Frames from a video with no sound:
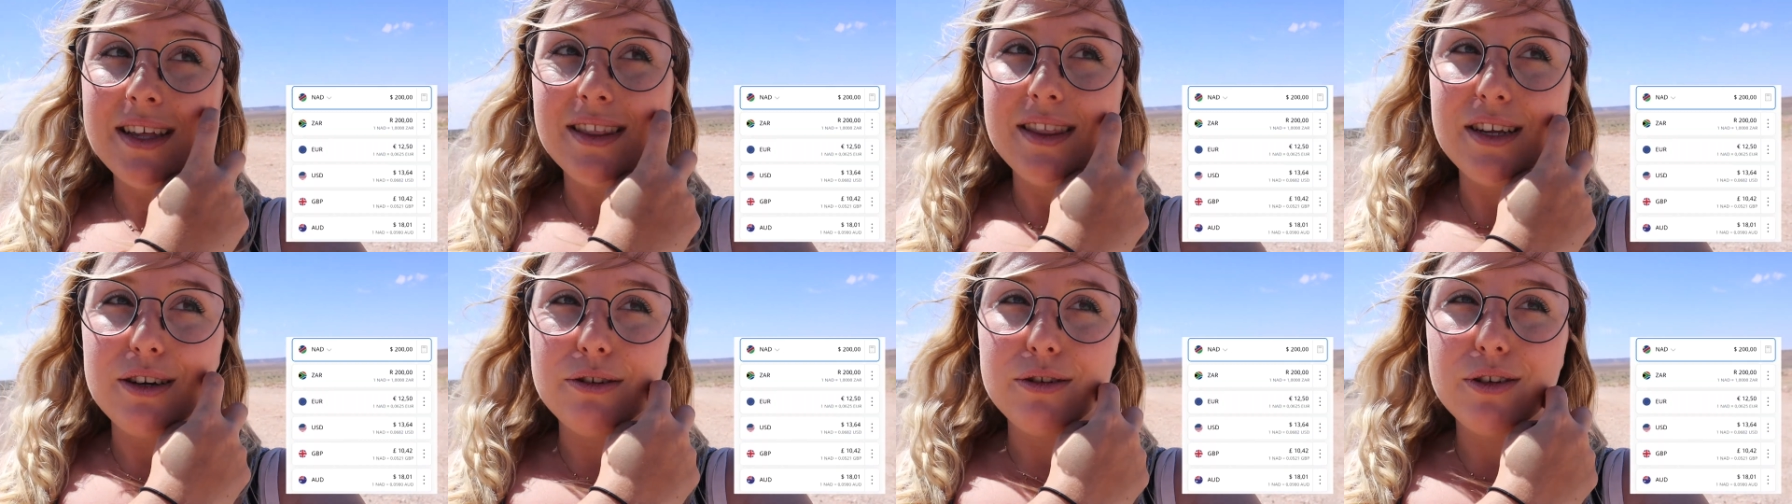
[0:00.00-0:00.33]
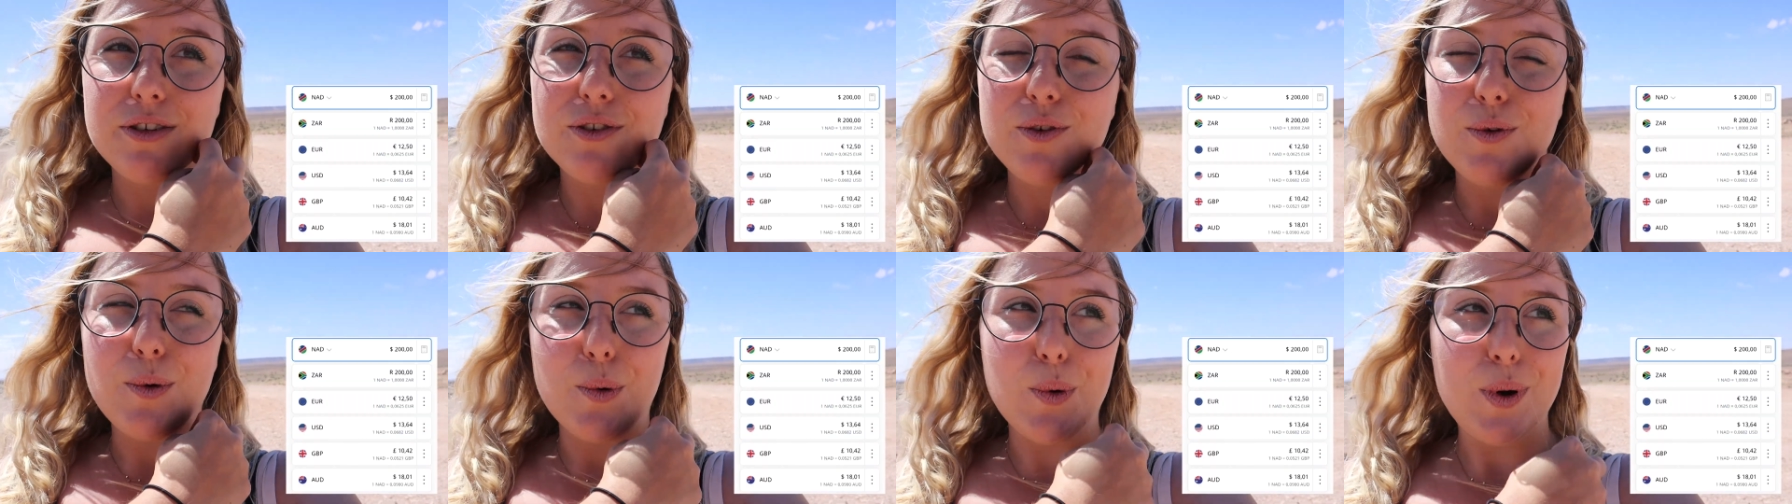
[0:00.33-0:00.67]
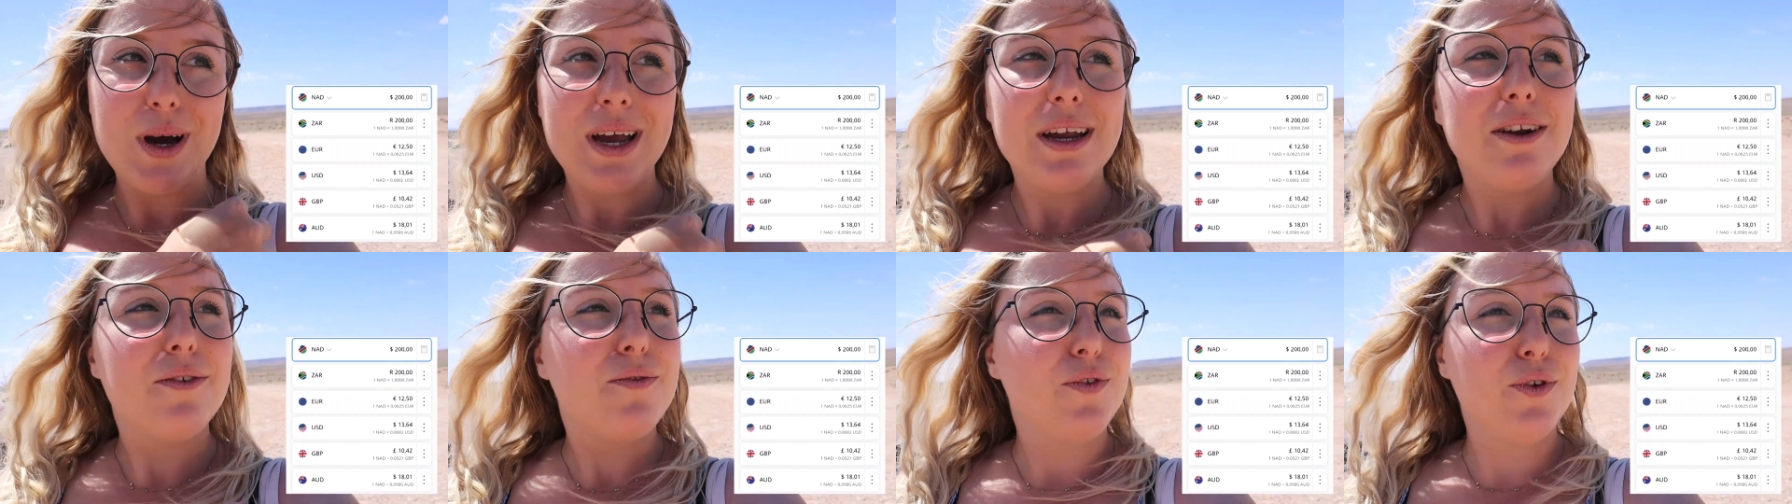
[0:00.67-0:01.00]
there's
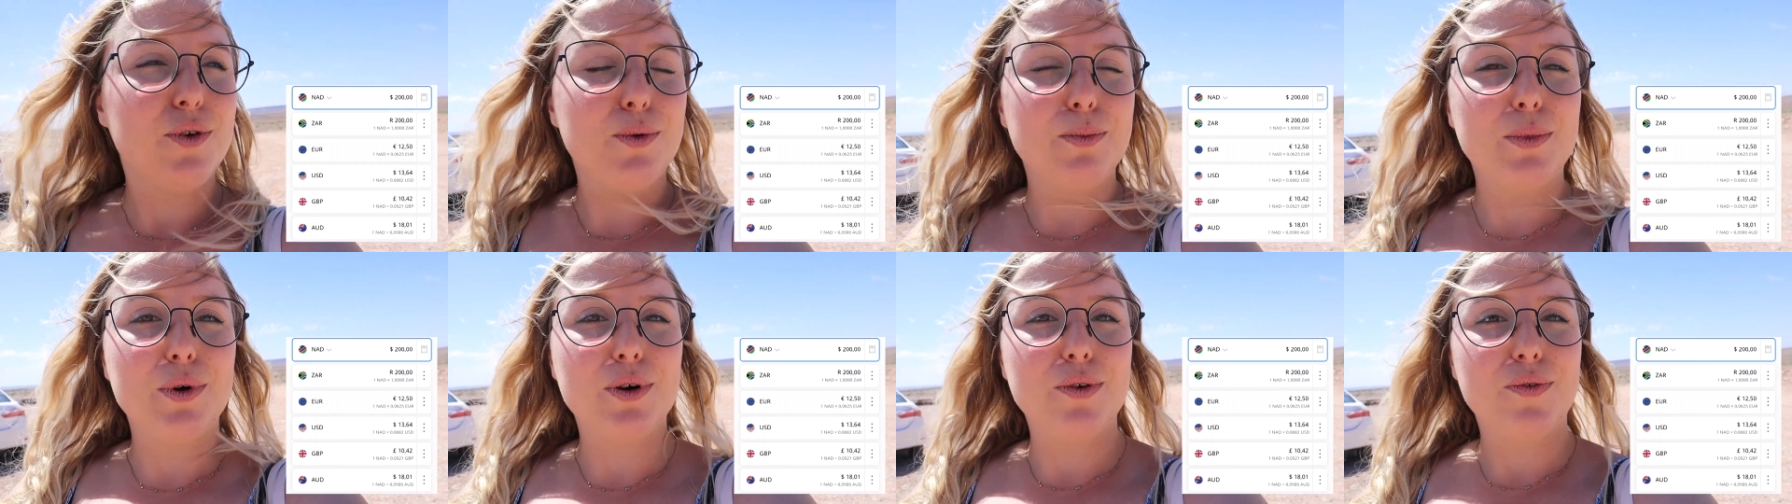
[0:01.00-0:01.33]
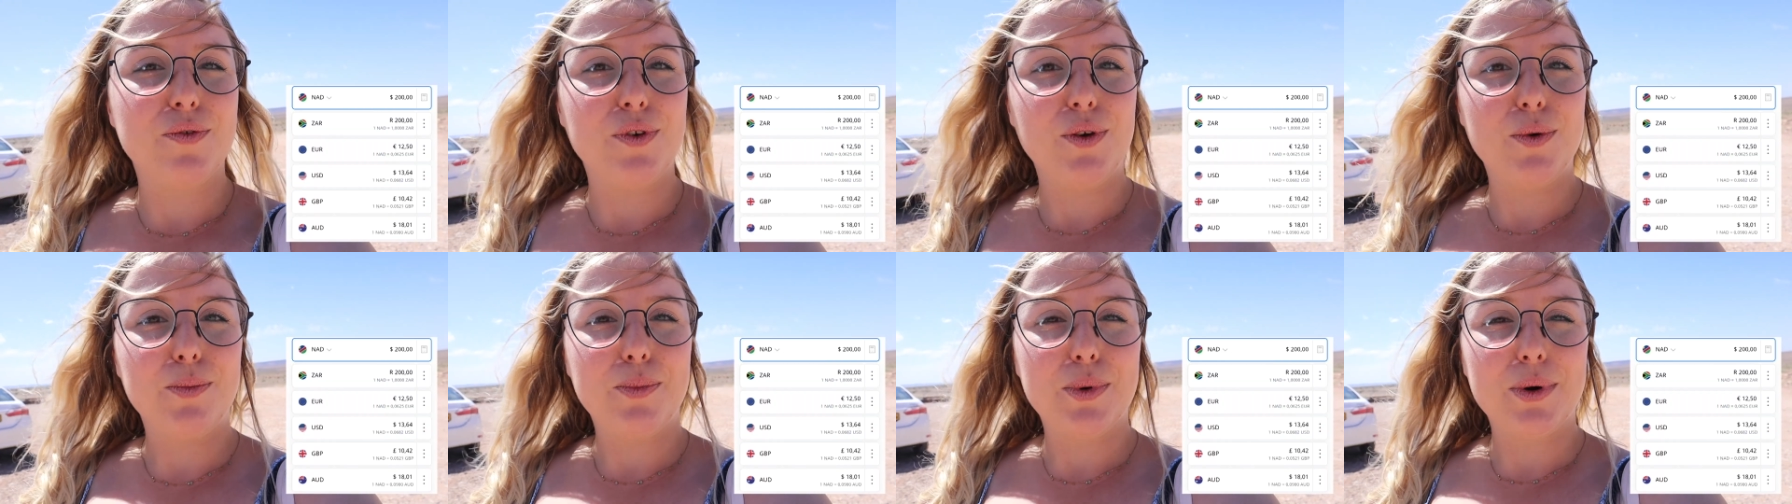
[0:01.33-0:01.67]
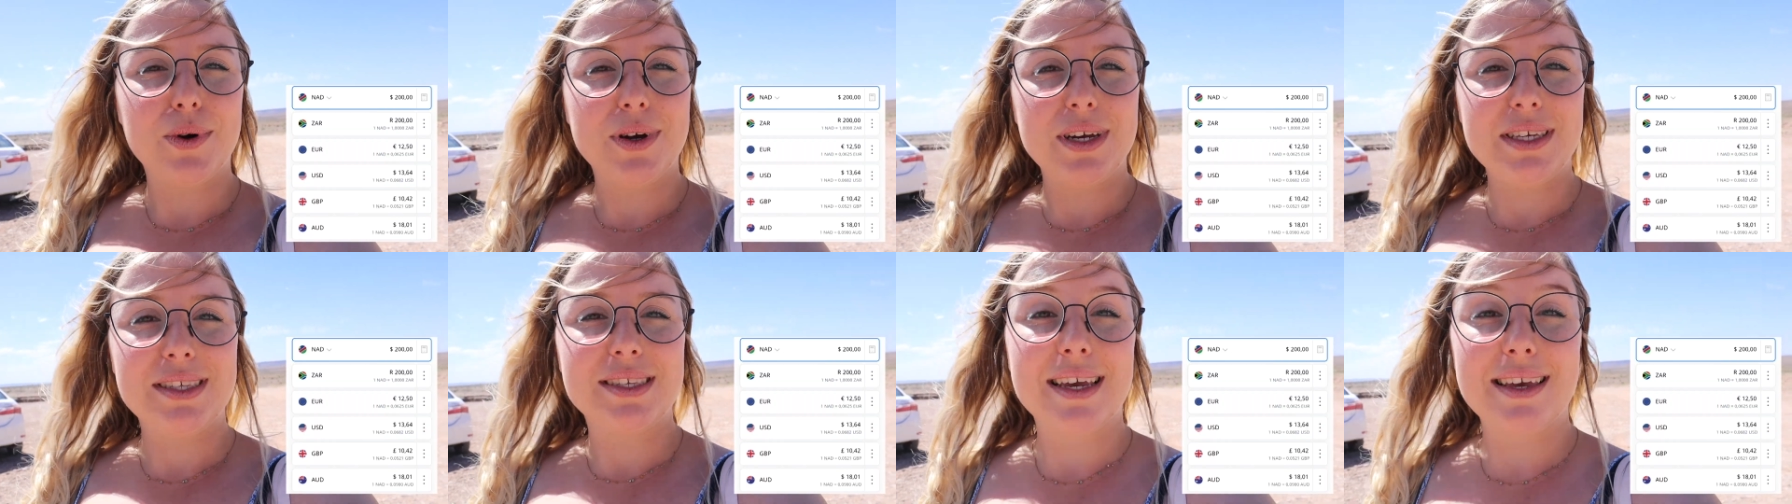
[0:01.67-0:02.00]
quite a few more
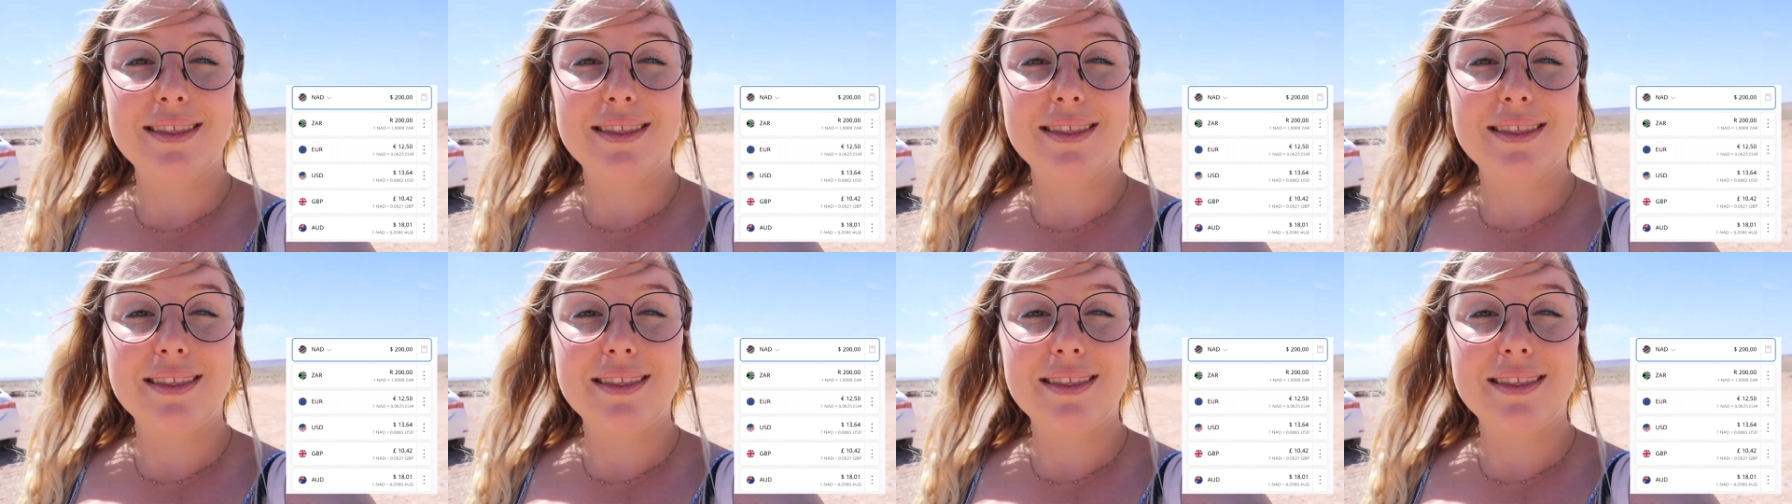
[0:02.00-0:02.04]
viewpoints,